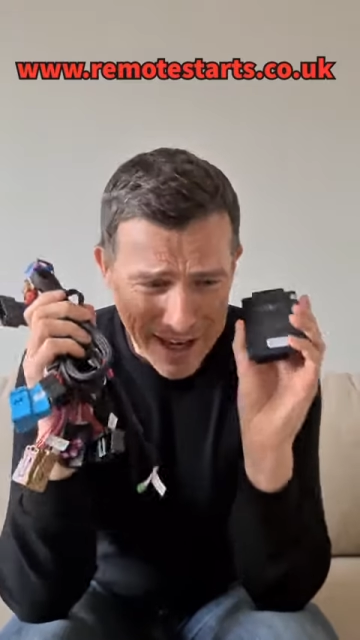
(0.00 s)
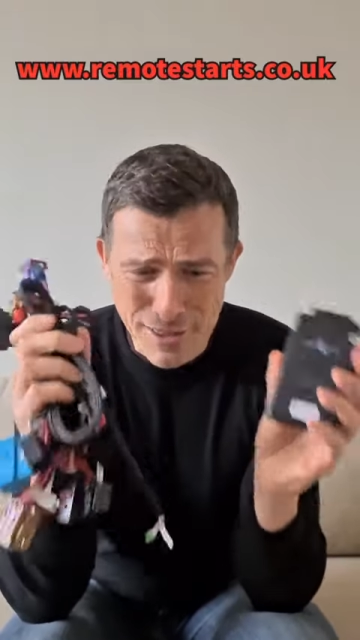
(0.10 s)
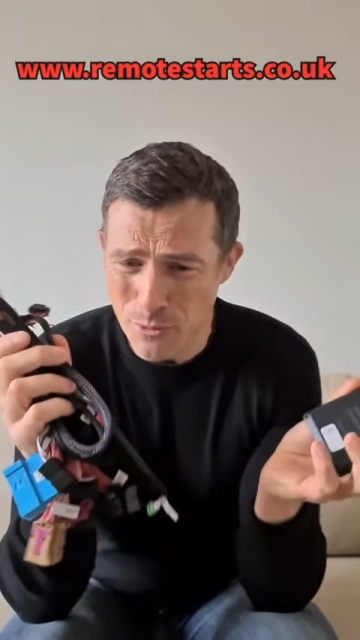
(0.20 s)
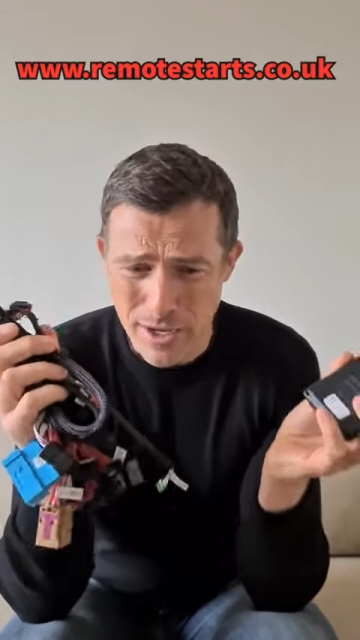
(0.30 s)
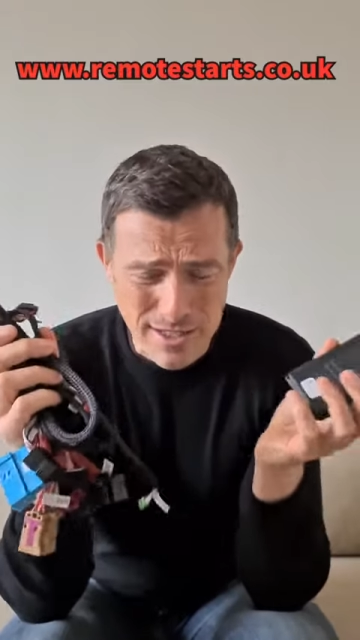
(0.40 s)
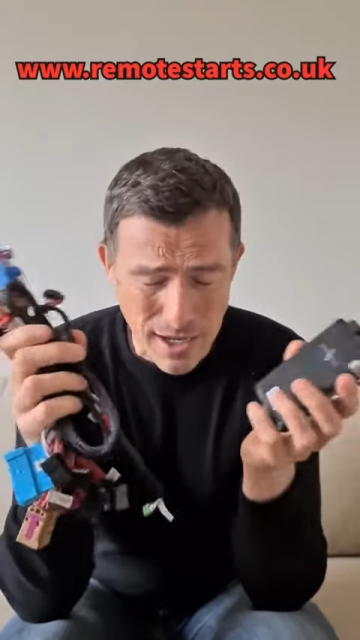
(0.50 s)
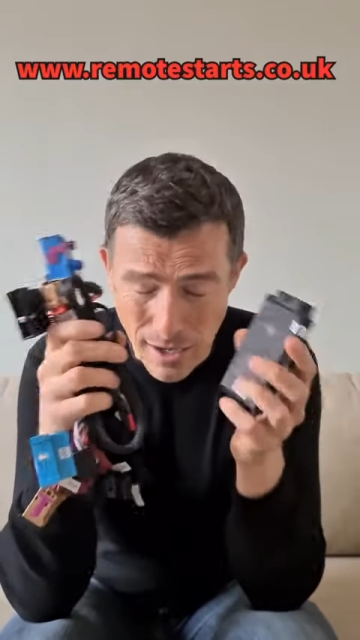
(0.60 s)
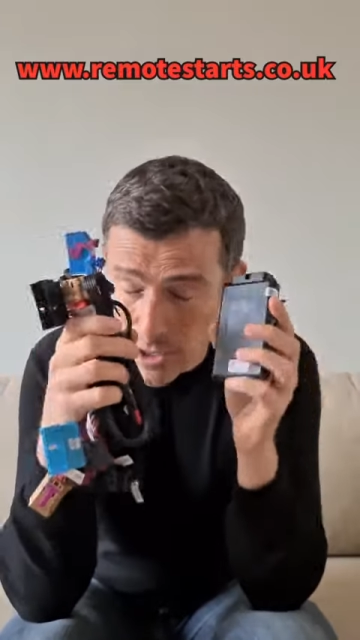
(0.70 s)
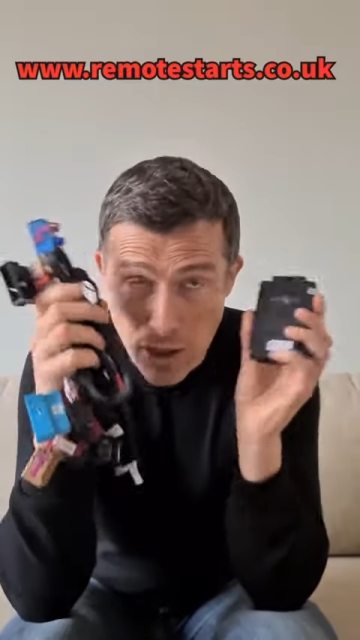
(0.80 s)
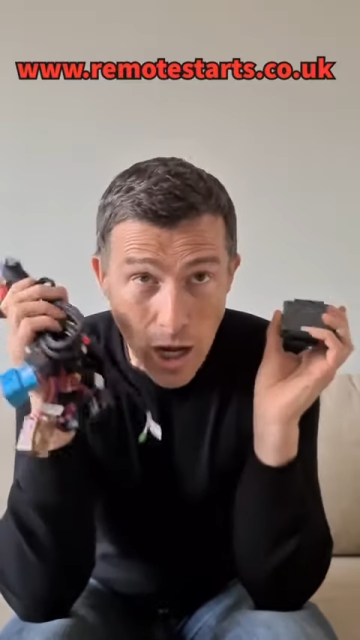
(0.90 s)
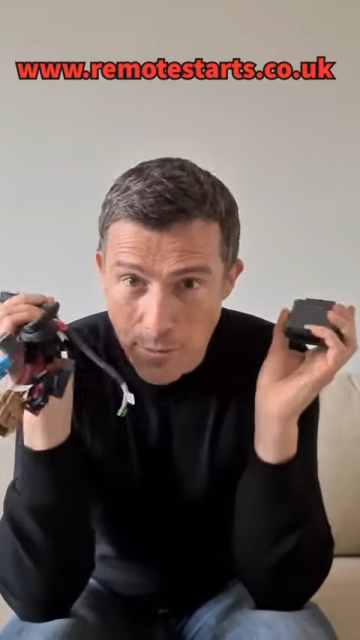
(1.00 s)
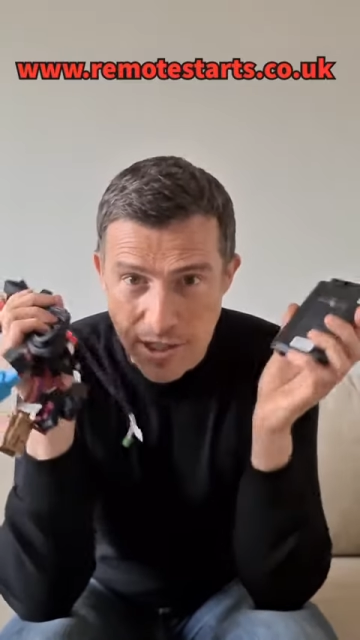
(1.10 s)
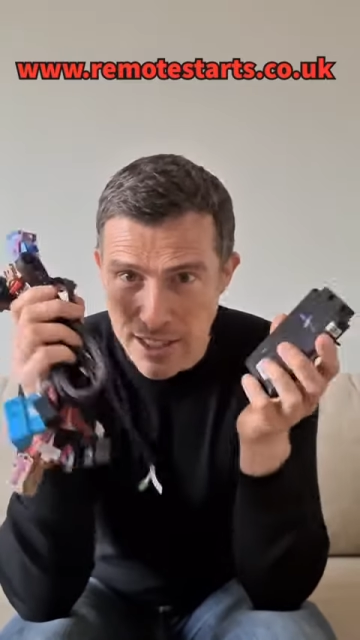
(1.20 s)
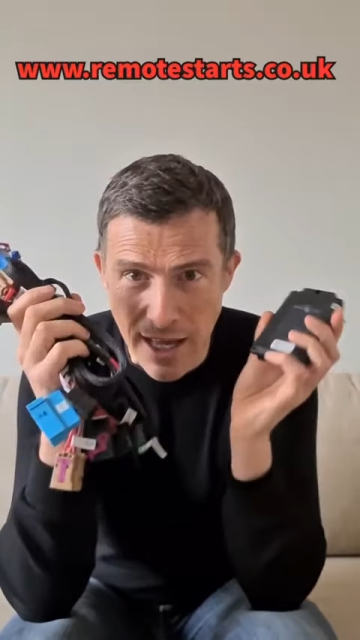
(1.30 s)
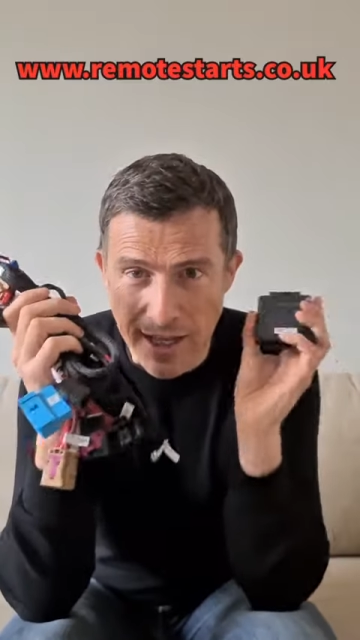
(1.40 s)
in the winter so
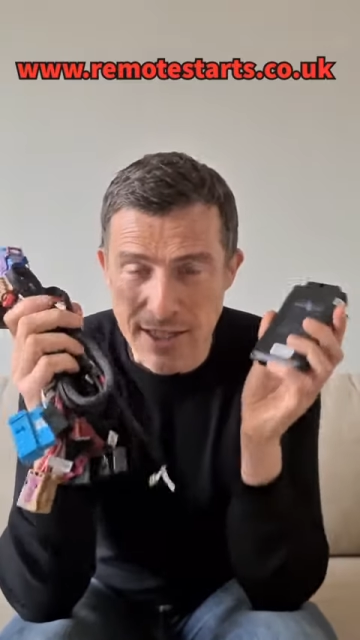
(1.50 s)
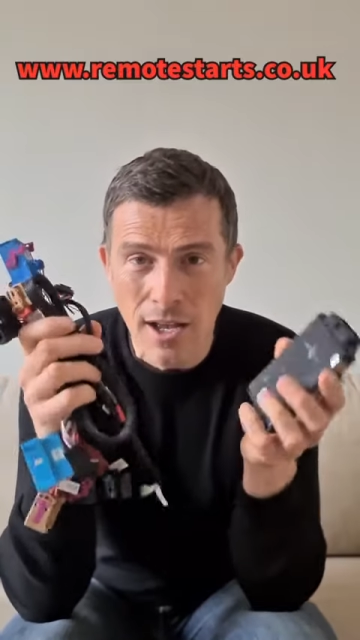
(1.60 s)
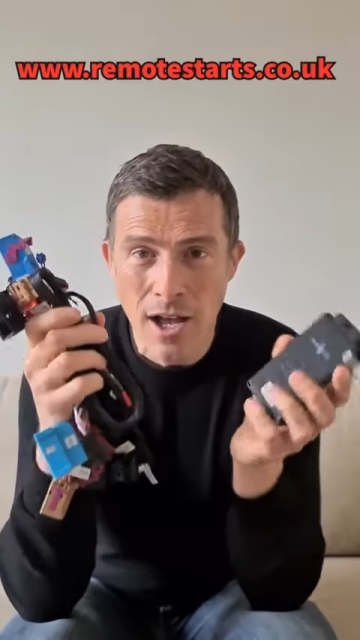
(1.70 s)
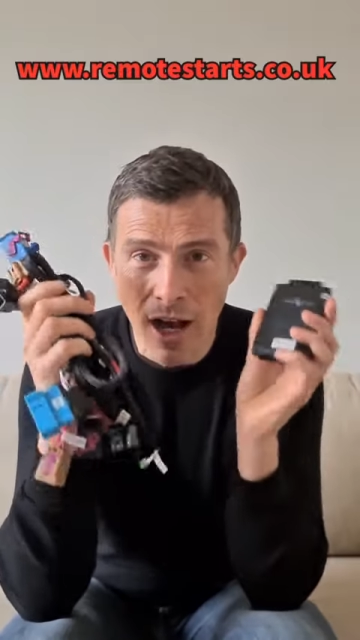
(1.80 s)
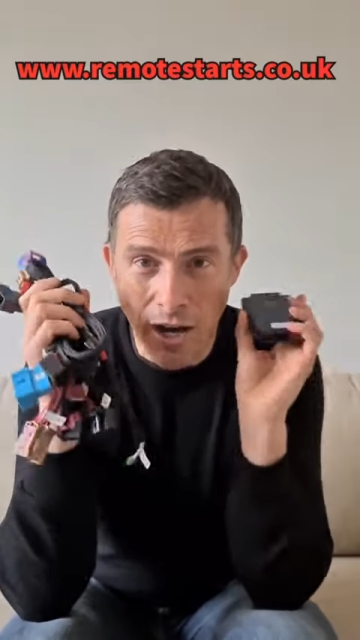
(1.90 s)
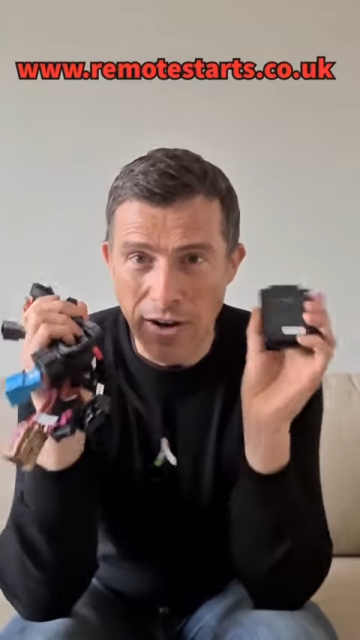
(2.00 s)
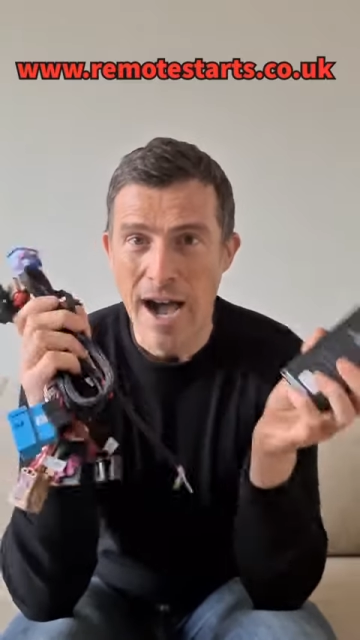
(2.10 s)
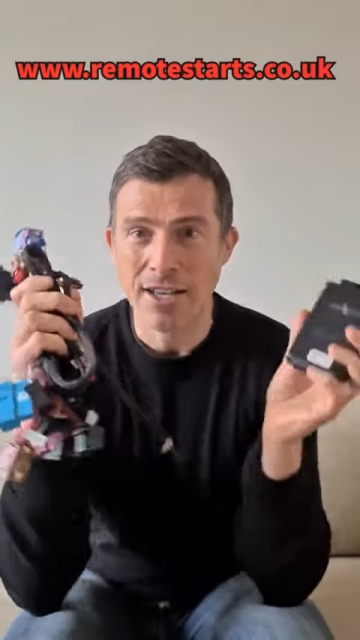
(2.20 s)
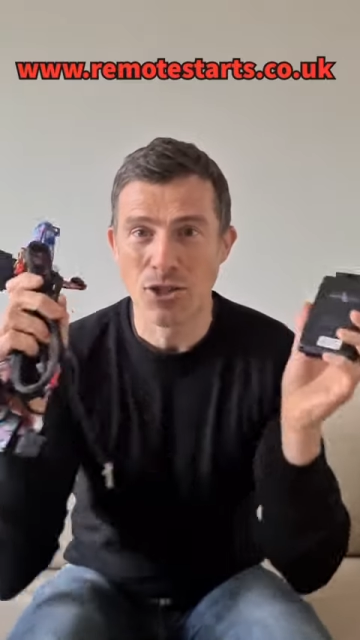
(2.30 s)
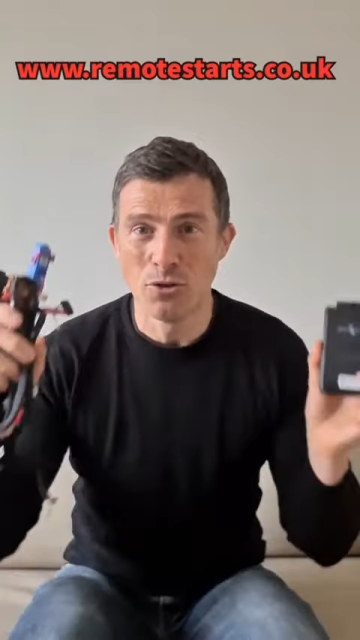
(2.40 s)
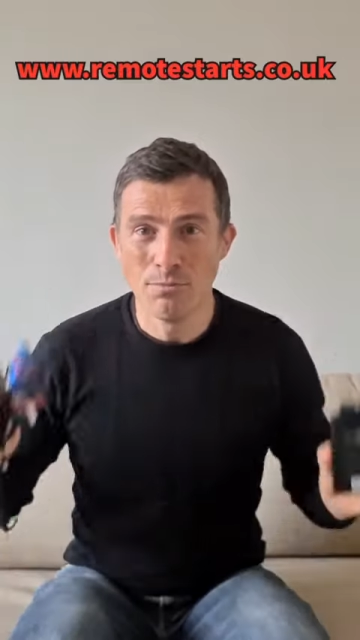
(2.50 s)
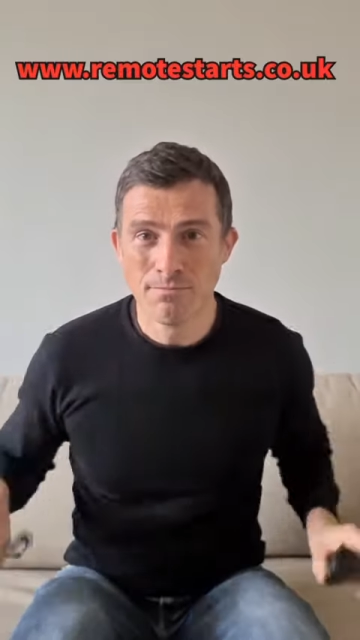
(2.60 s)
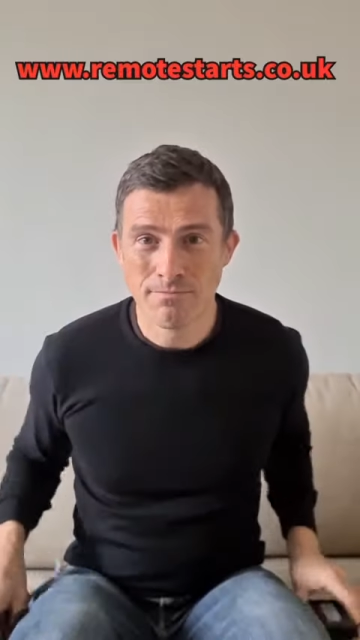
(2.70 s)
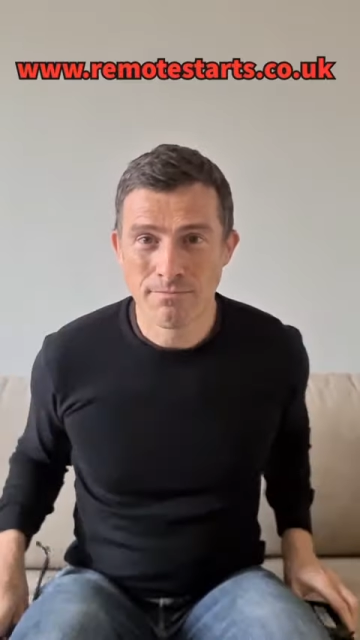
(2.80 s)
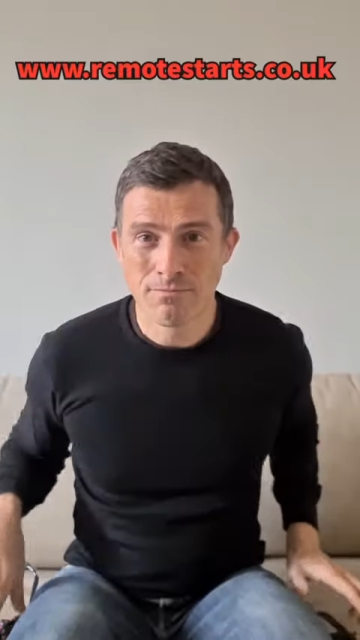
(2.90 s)
much less of a hassle.